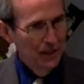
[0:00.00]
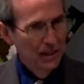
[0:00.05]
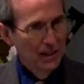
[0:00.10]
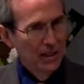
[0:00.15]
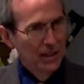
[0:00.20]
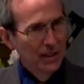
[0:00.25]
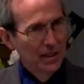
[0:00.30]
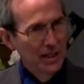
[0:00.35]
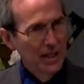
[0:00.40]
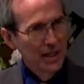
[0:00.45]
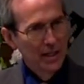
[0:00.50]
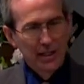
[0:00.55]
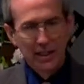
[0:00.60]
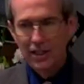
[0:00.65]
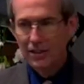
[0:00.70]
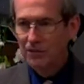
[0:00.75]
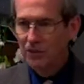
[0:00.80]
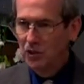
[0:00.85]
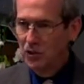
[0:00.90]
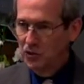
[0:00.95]
That
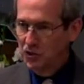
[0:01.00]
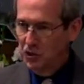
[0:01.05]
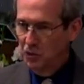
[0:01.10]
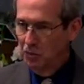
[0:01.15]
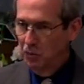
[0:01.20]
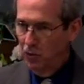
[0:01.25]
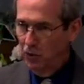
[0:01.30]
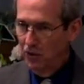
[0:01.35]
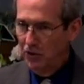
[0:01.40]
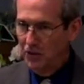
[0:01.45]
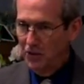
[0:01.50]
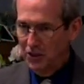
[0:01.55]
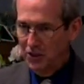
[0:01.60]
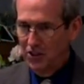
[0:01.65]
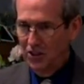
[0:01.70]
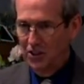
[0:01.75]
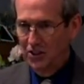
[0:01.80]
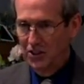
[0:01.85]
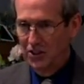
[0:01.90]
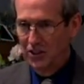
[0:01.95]
if you support the
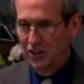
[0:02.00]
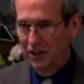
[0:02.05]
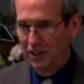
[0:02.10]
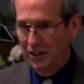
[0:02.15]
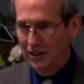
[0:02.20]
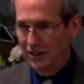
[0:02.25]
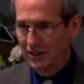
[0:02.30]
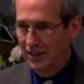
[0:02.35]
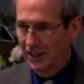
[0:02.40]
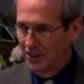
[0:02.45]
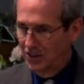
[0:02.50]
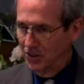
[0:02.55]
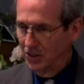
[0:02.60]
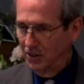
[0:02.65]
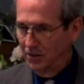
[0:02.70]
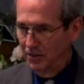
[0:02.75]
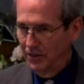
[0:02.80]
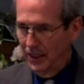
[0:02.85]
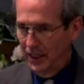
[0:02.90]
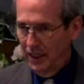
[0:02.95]
good cook, then so on.
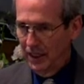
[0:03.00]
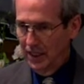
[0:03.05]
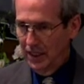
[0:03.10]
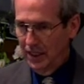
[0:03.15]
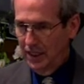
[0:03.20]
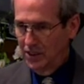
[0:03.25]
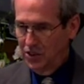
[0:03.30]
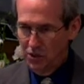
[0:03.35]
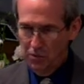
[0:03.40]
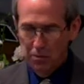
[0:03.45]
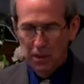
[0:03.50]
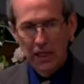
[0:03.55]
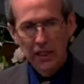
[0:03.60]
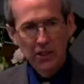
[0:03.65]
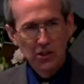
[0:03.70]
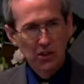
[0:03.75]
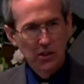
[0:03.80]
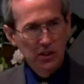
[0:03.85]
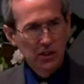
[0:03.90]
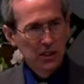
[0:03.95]
And so my
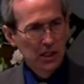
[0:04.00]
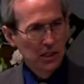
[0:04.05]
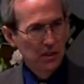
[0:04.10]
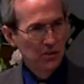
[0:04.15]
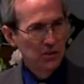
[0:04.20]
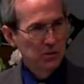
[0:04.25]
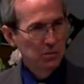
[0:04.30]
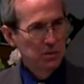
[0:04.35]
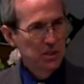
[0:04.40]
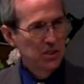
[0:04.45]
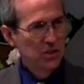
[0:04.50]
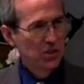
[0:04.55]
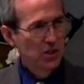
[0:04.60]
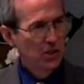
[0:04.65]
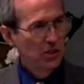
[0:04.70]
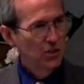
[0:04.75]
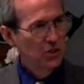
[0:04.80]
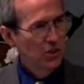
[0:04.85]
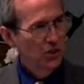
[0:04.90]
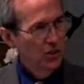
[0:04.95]
cook tells me, she
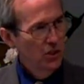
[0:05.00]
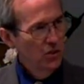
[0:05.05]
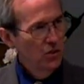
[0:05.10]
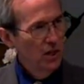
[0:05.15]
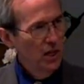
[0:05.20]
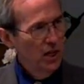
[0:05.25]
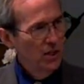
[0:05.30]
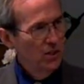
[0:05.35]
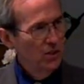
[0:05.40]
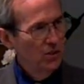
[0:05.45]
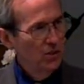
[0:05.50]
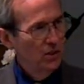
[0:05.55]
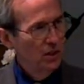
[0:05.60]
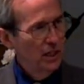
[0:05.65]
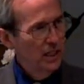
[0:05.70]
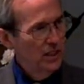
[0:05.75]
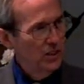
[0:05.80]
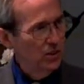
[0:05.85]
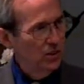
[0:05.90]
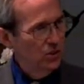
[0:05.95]
goes, You know how you
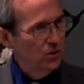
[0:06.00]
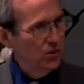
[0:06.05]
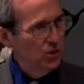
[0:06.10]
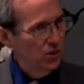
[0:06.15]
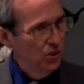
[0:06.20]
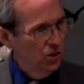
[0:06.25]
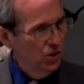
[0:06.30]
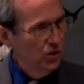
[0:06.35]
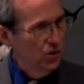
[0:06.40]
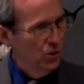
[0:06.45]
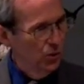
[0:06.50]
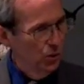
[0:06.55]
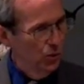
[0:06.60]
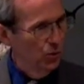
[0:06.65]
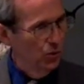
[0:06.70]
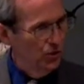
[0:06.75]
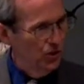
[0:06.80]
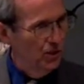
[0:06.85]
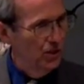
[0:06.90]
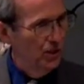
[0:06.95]
like those good
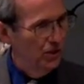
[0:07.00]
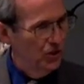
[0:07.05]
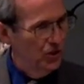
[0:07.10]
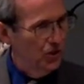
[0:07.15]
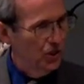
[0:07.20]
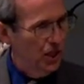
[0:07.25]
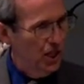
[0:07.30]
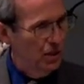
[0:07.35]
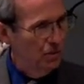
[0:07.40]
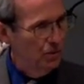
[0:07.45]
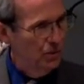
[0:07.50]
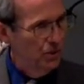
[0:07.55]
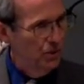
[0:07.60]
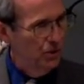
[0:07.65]
tools in your shop, you know,